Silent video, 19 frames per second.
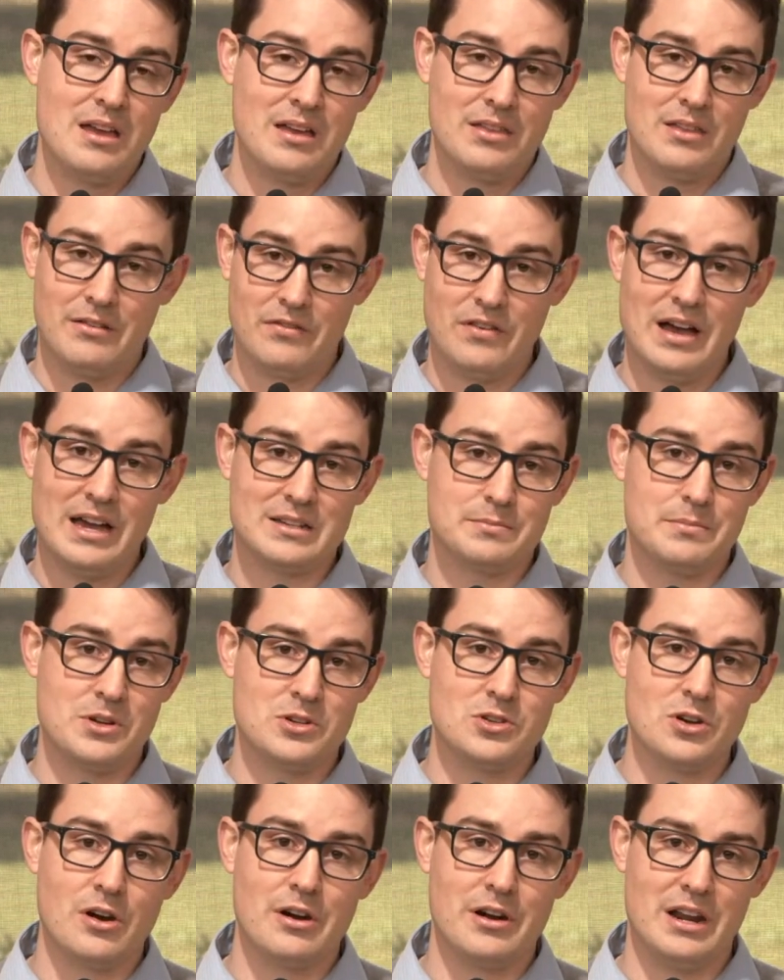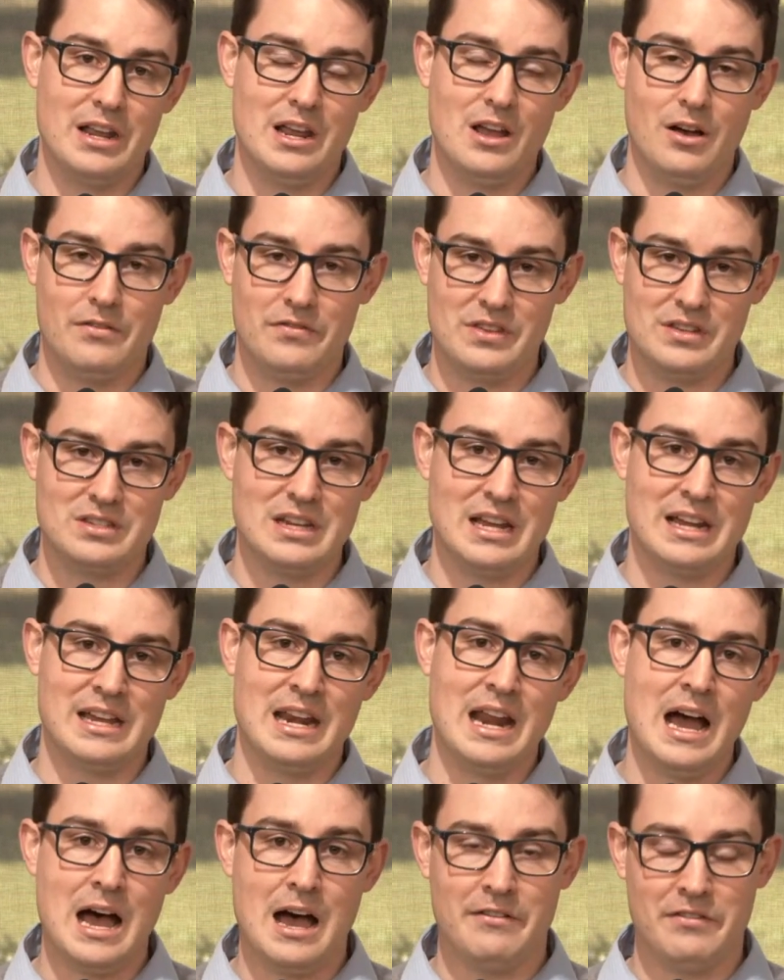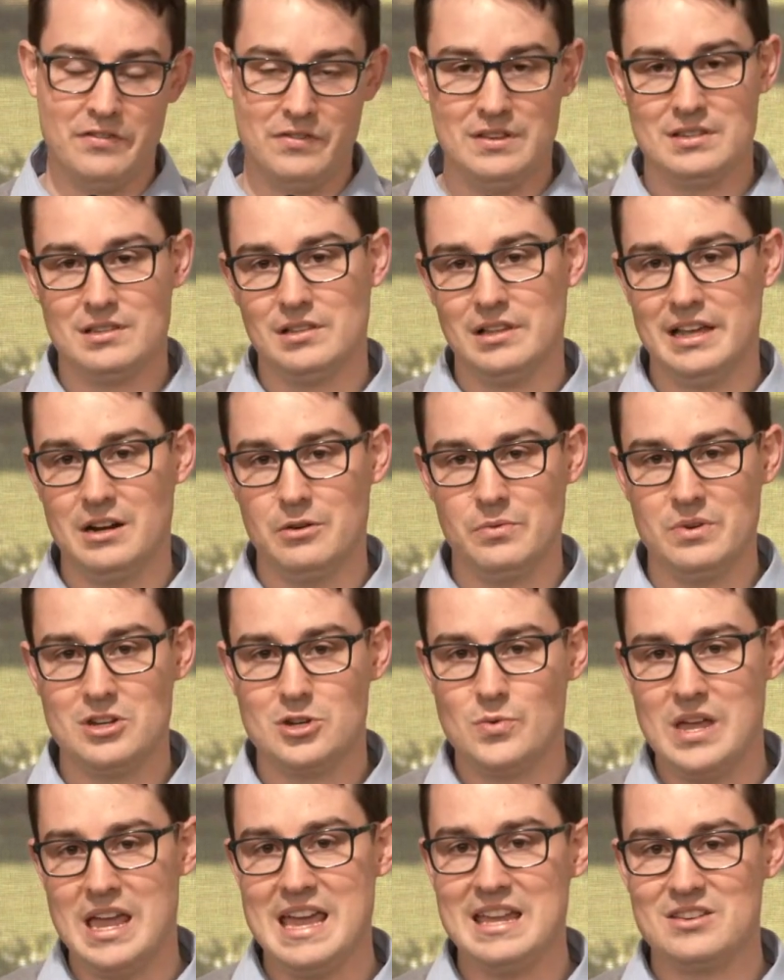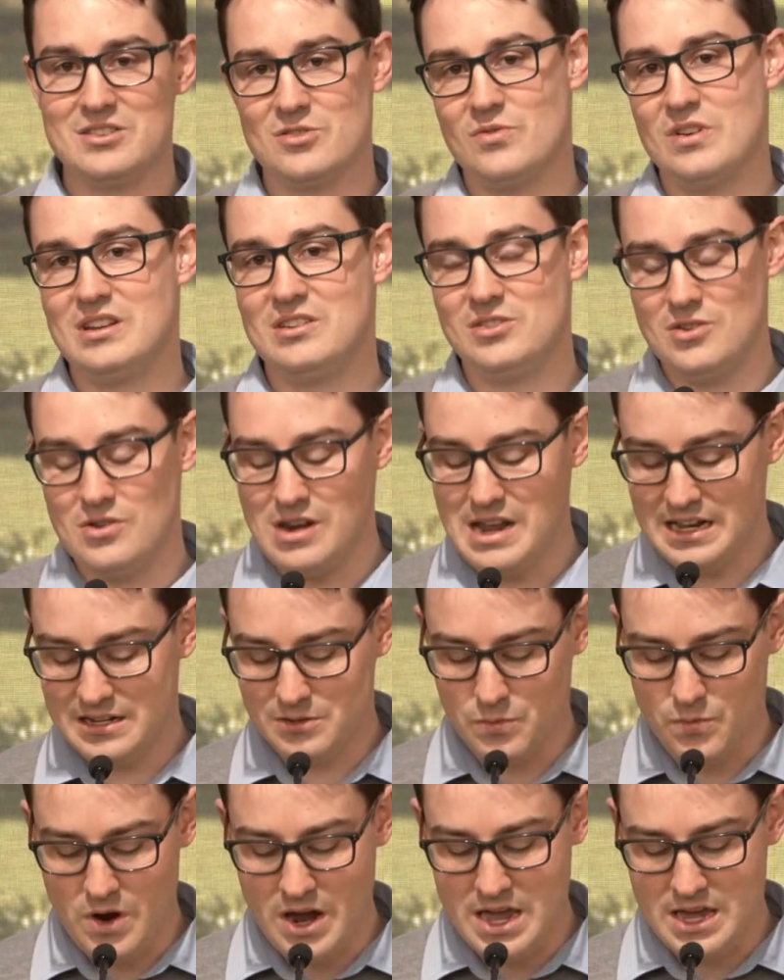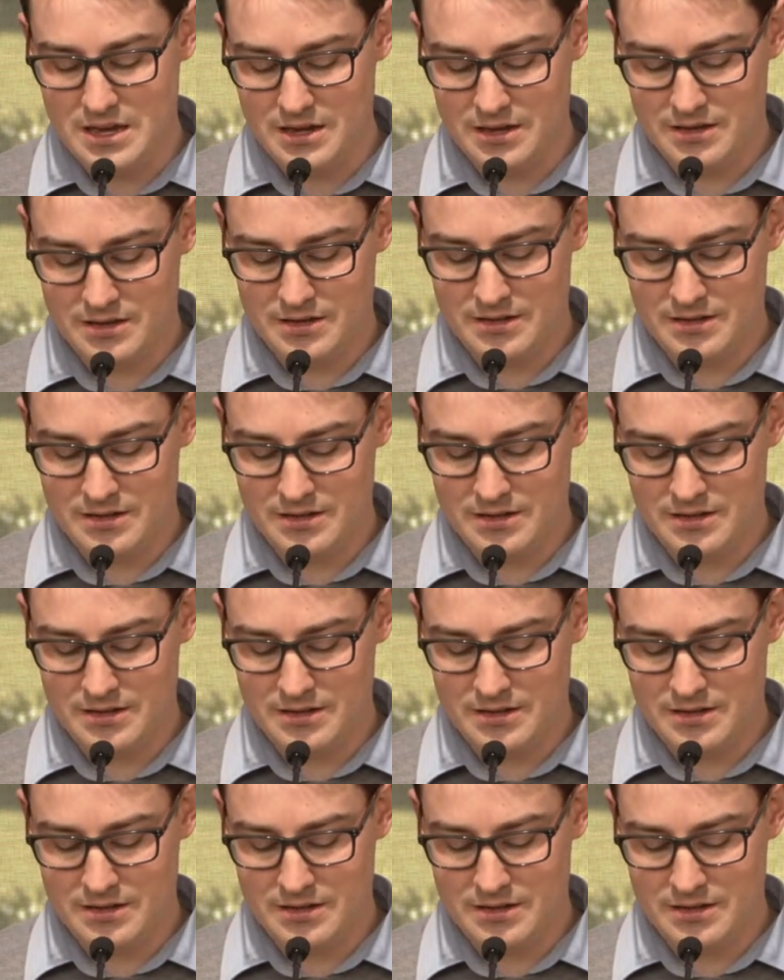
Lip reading: the vast majority of the second half of this letter, which we enter into next week.